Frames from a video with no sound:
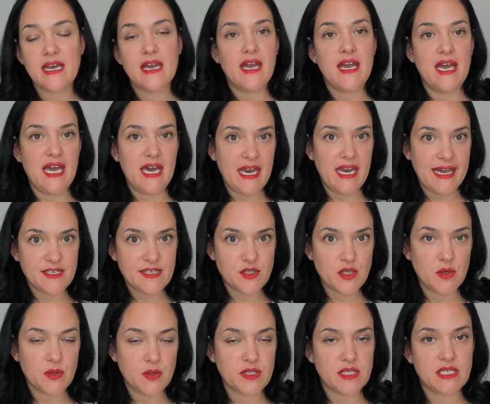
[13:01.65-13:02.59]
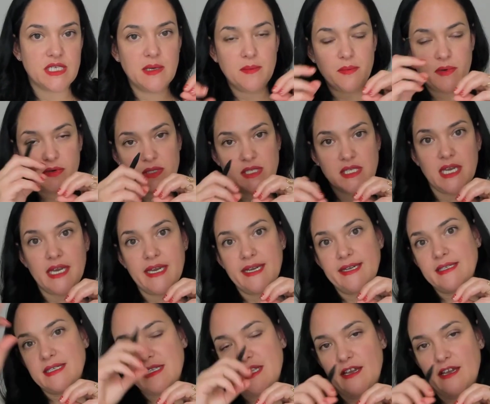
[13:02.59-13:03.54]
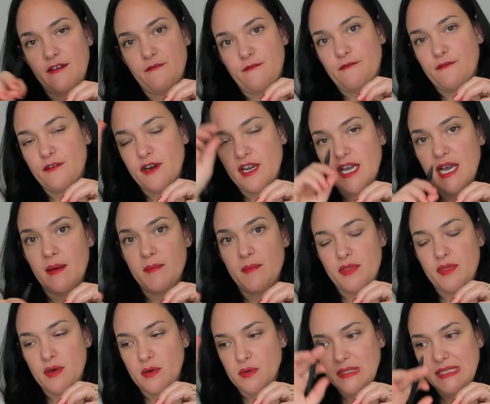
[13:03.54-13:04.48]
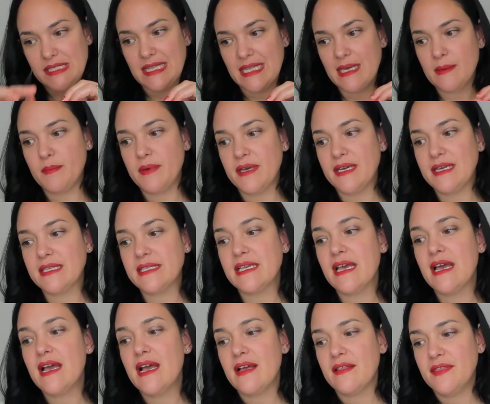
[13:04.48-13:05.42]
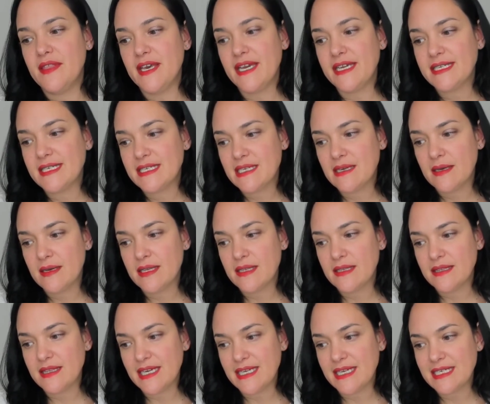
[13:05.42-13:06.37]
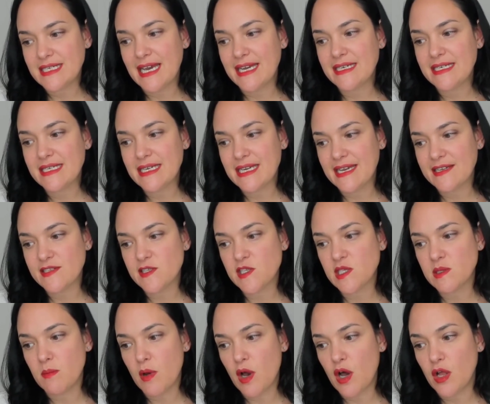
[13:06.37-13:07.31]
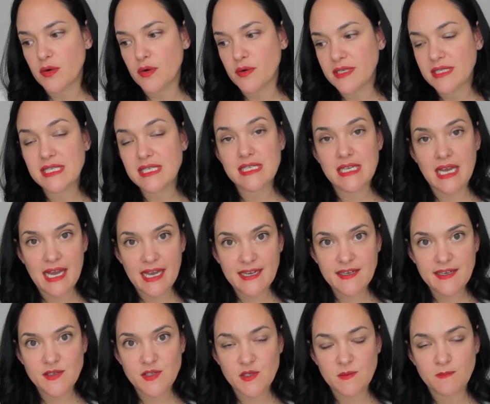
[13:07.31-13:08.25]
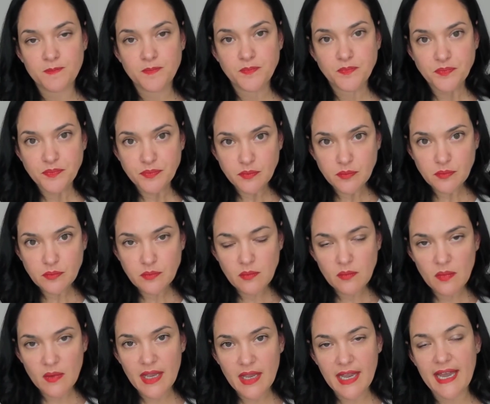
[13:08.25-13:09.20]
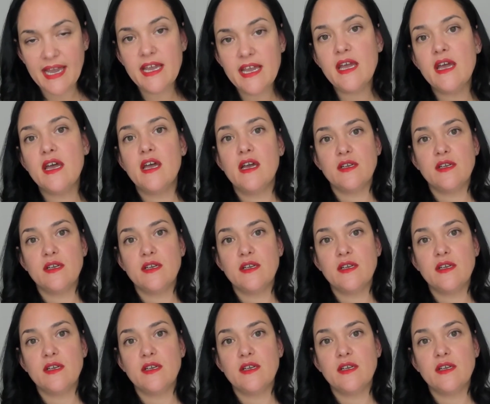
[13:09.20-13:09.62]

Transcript: And as those adipocytes, they free up those lipids, they tend to get smaller in size, okay?